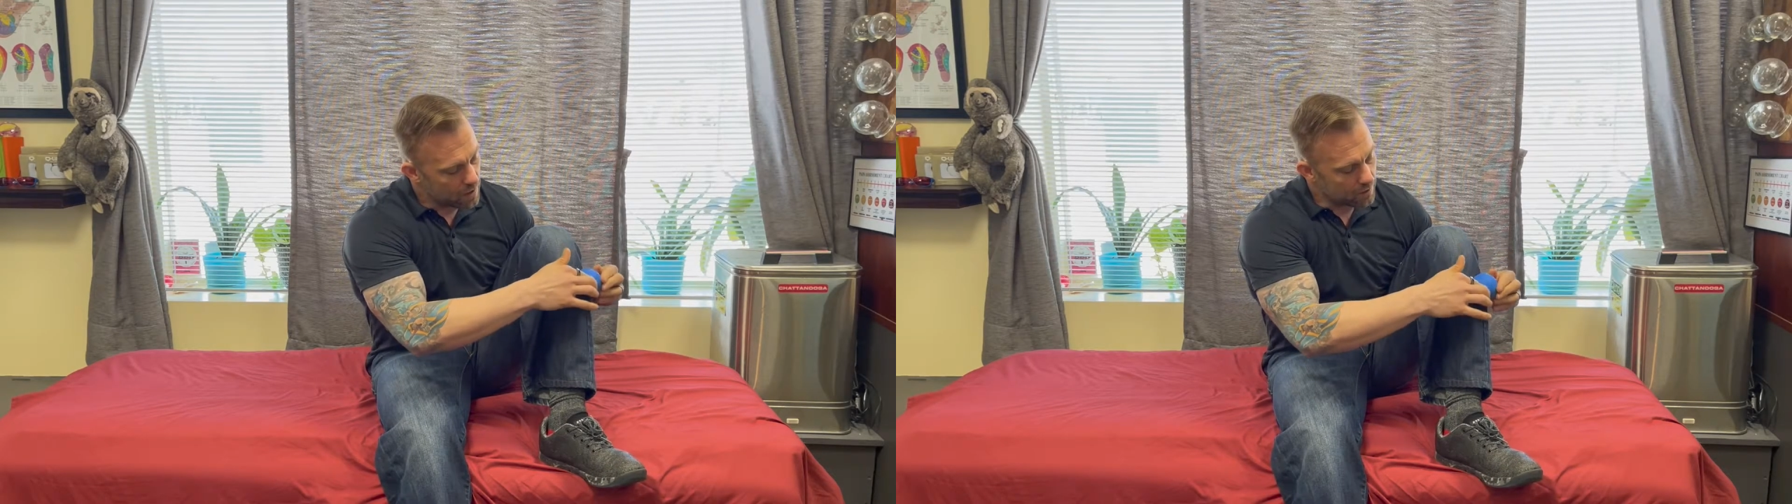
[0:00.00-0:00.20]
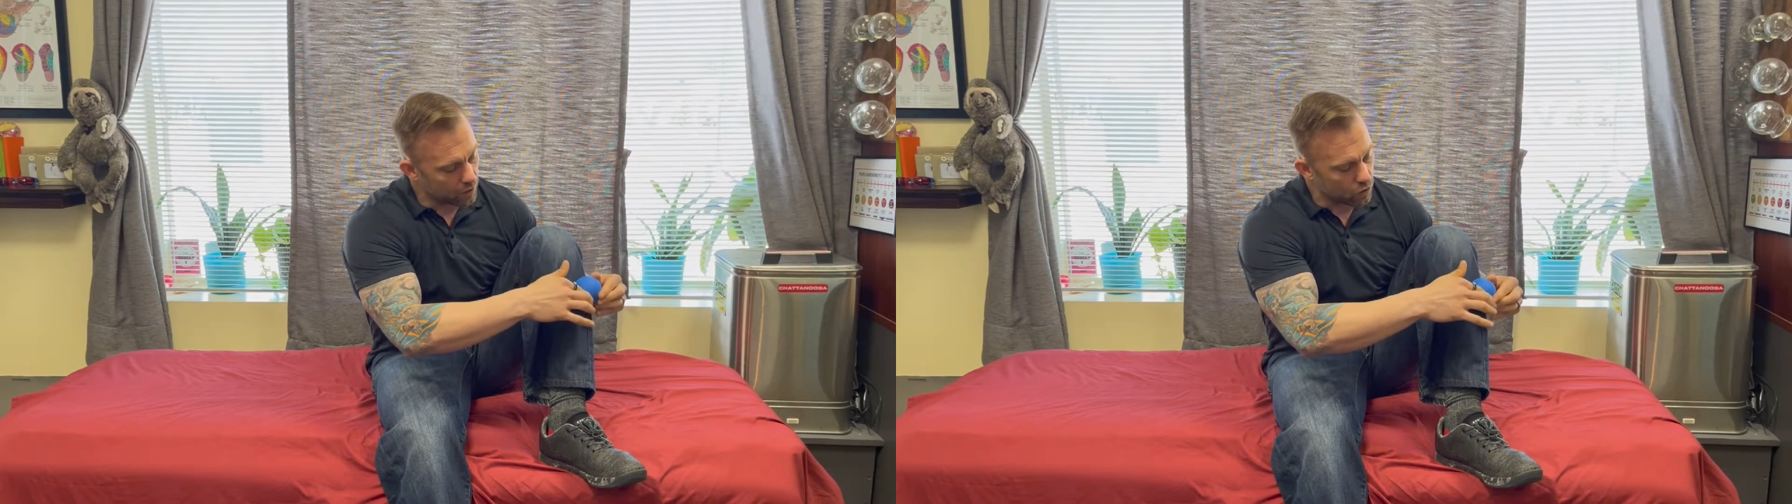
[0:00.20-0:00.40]

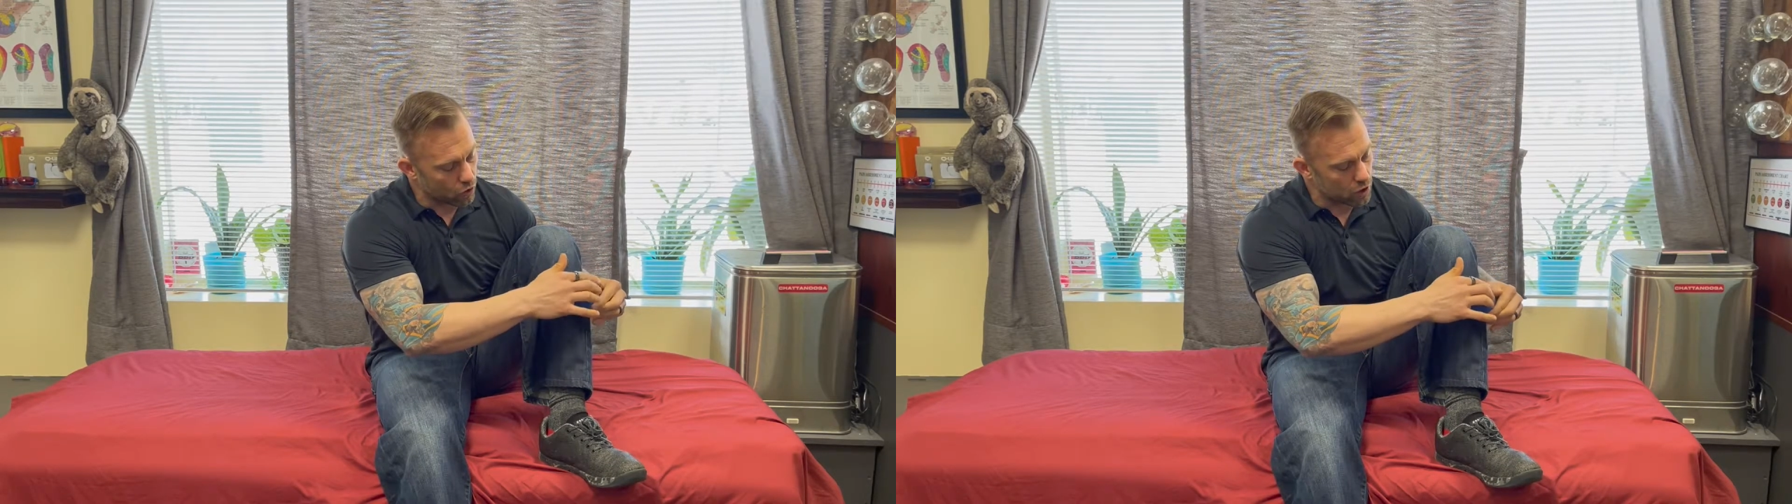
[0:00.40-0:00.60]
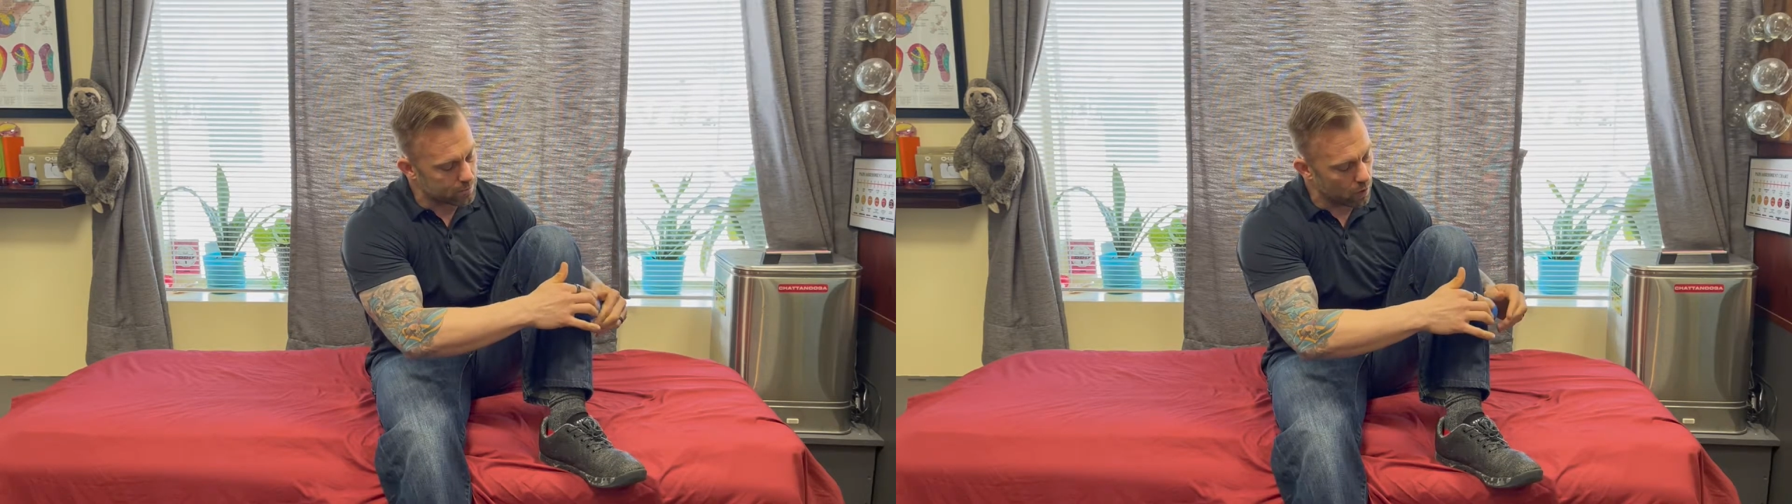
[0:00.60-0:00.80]
the
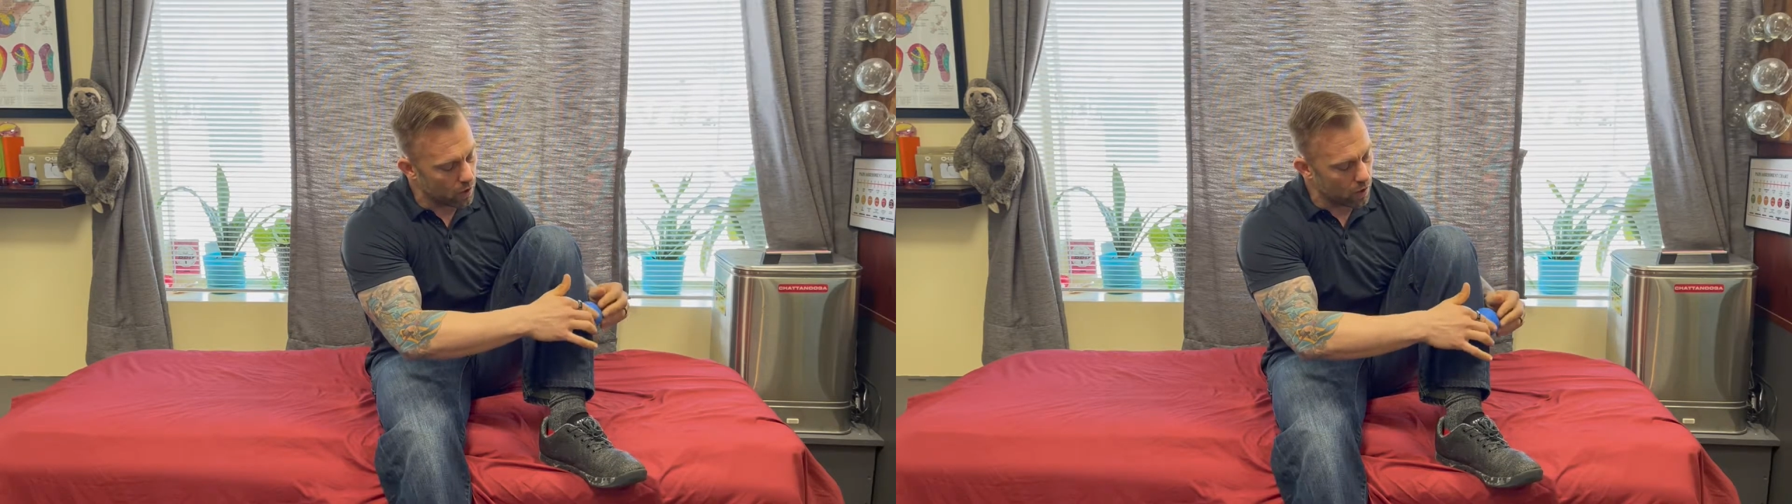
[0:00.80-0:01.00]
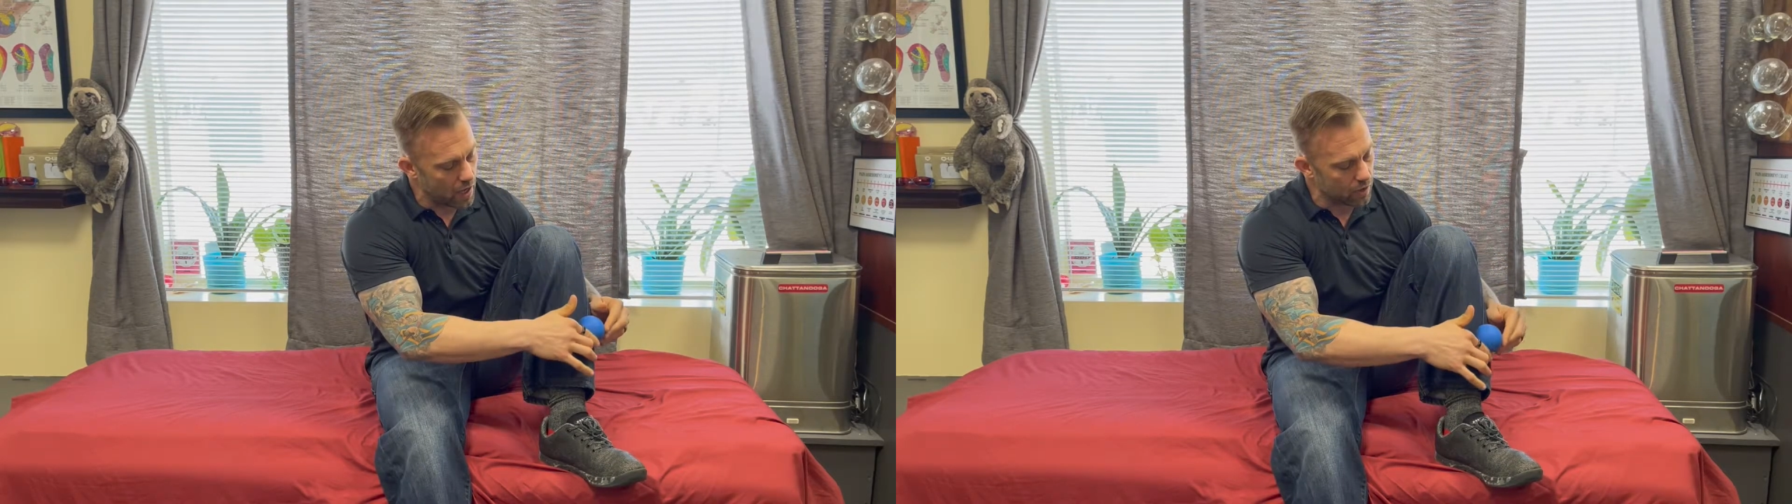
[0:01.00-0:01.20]
lacrosse
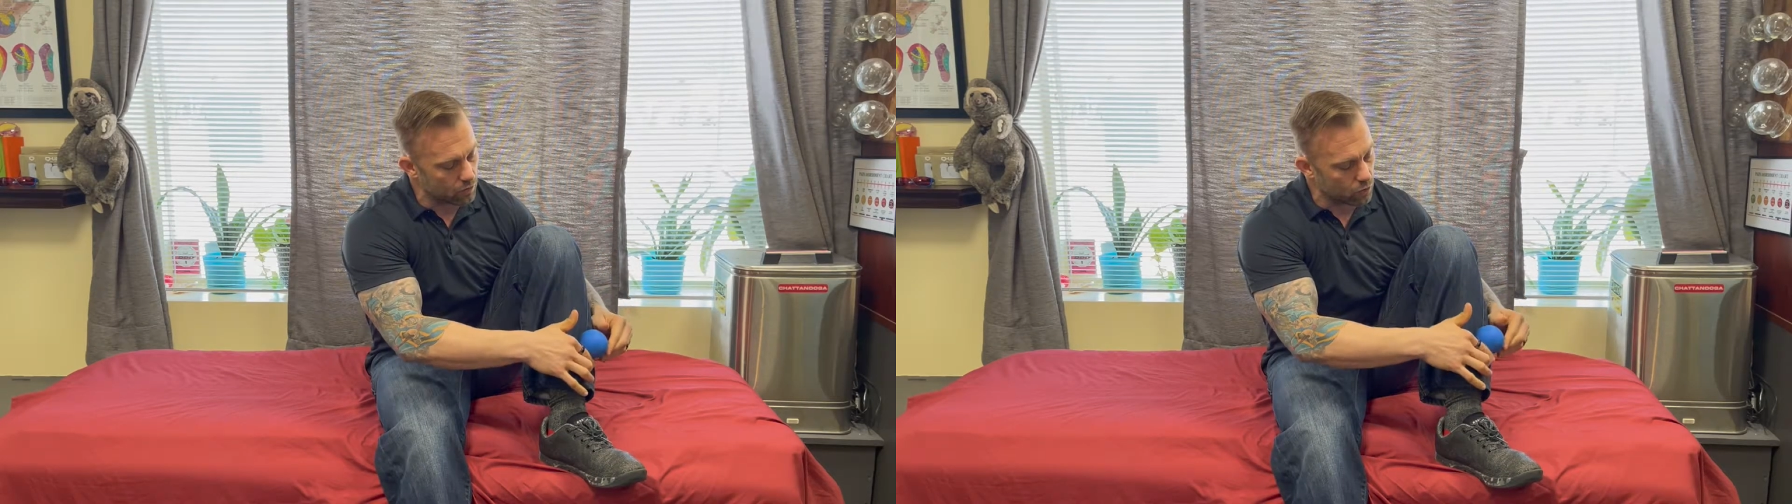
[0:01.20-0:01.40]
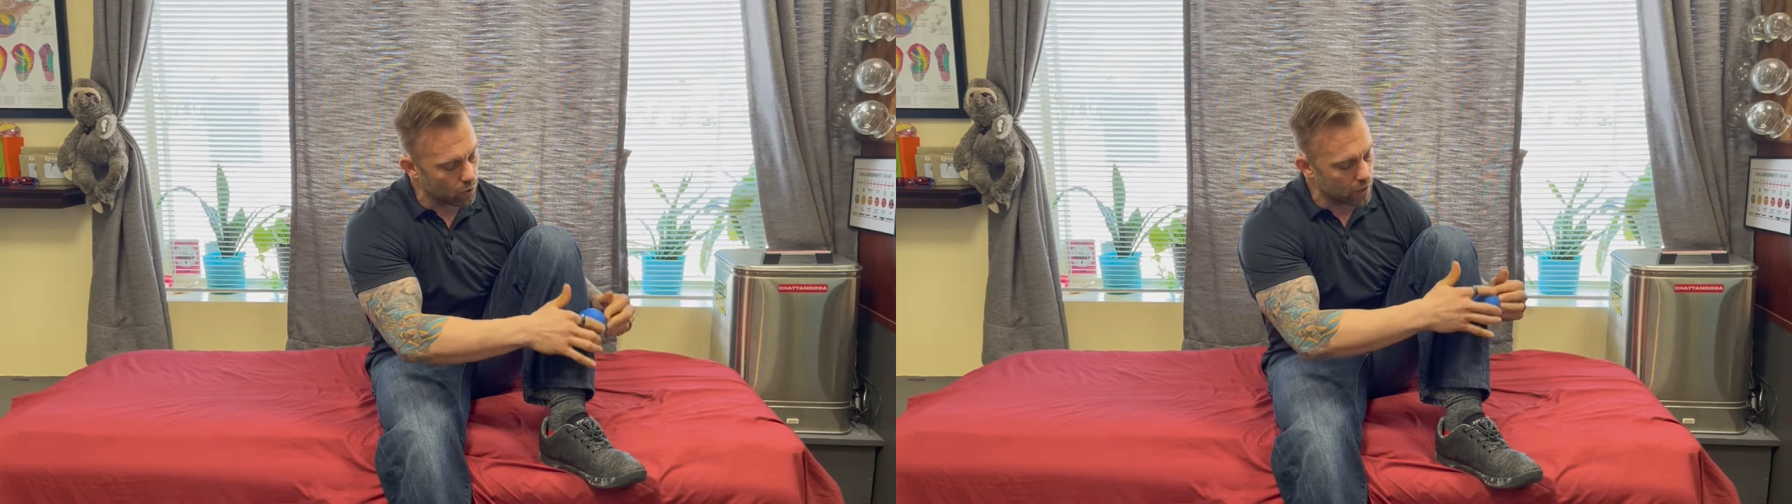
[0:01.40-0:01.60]
ball and
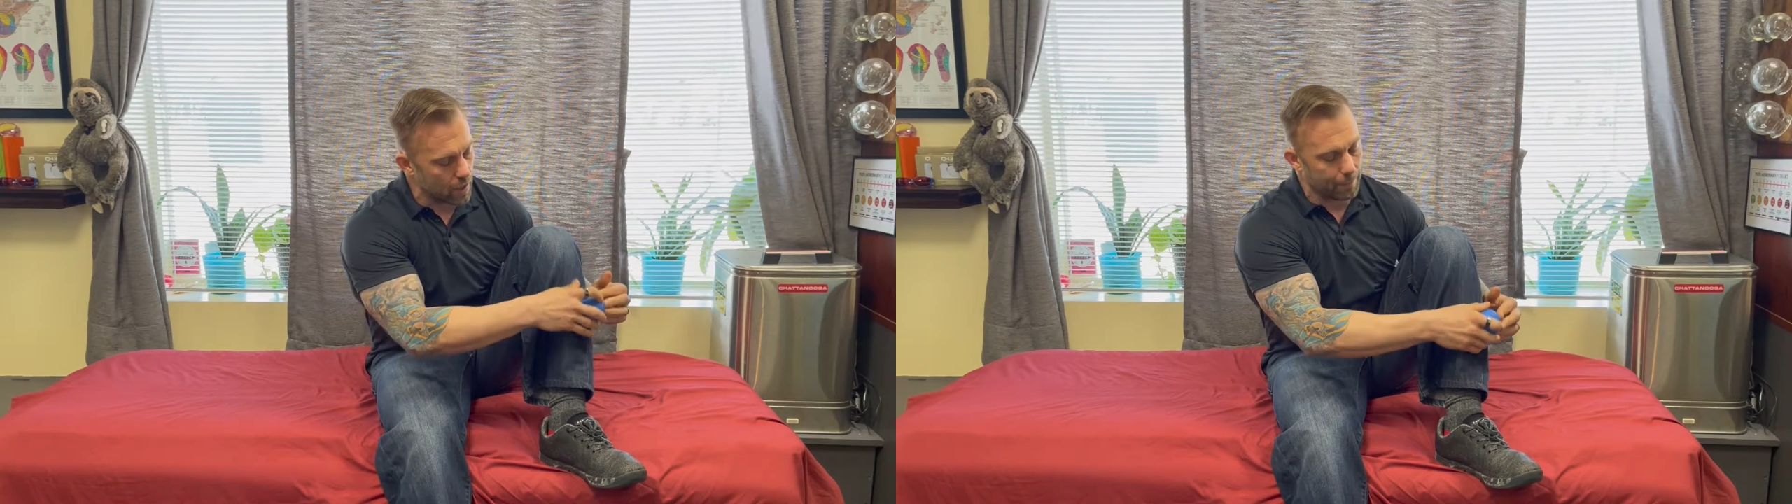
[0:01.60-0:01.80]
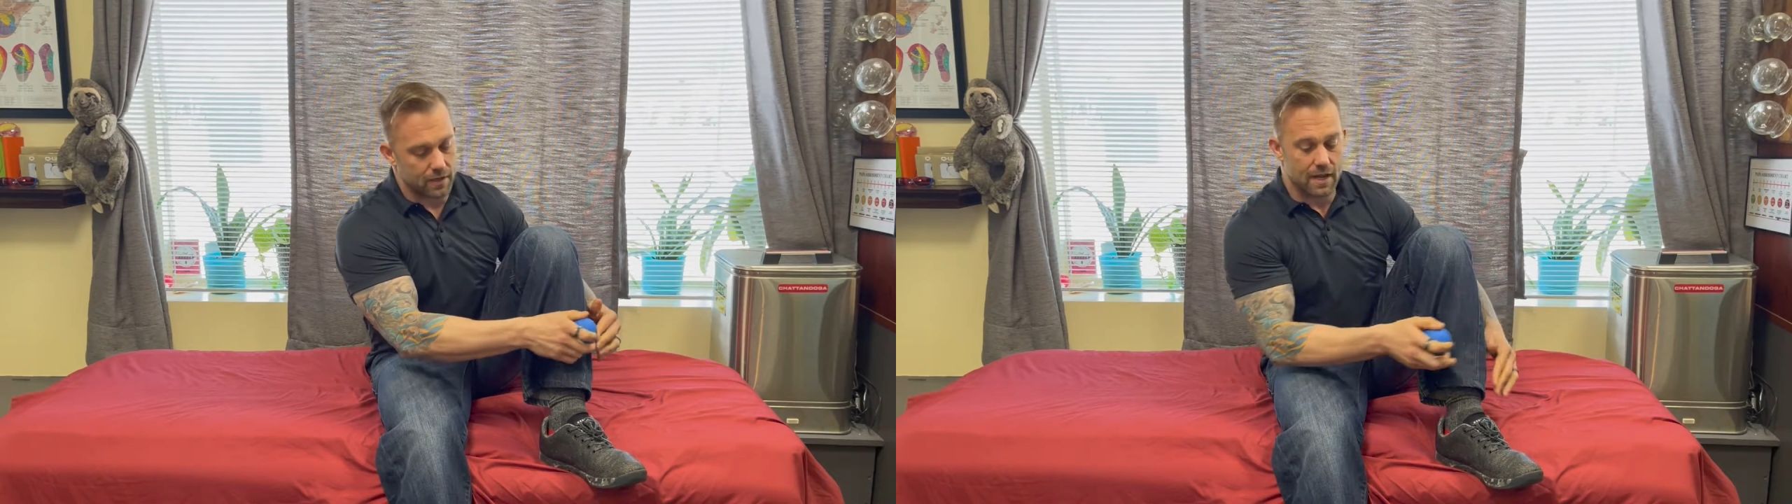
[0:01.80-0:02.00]
roll it
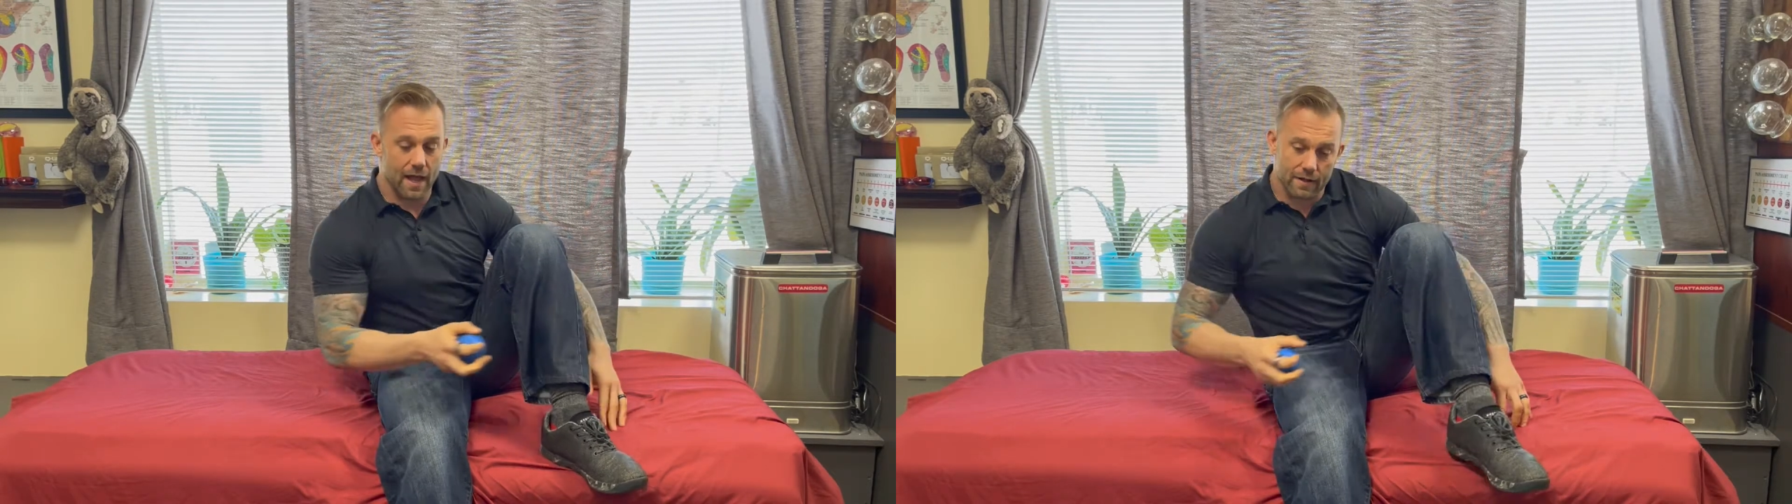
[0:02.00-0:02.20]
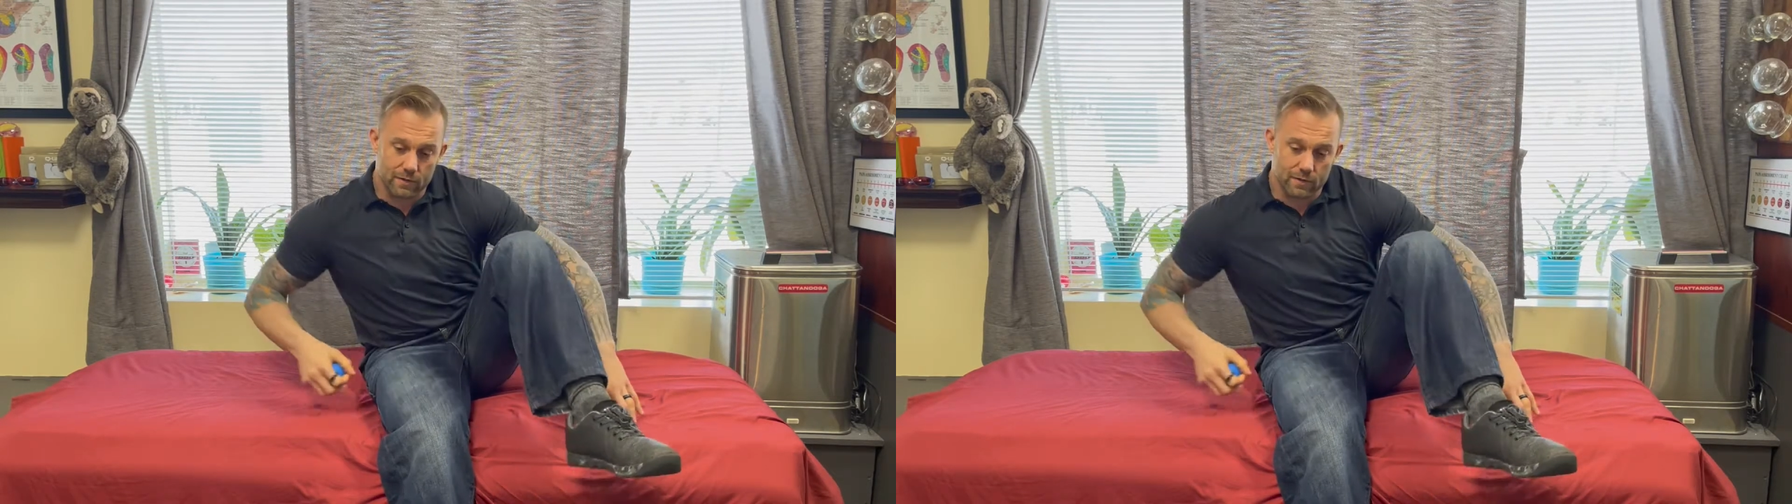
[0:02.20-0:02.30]
up and down.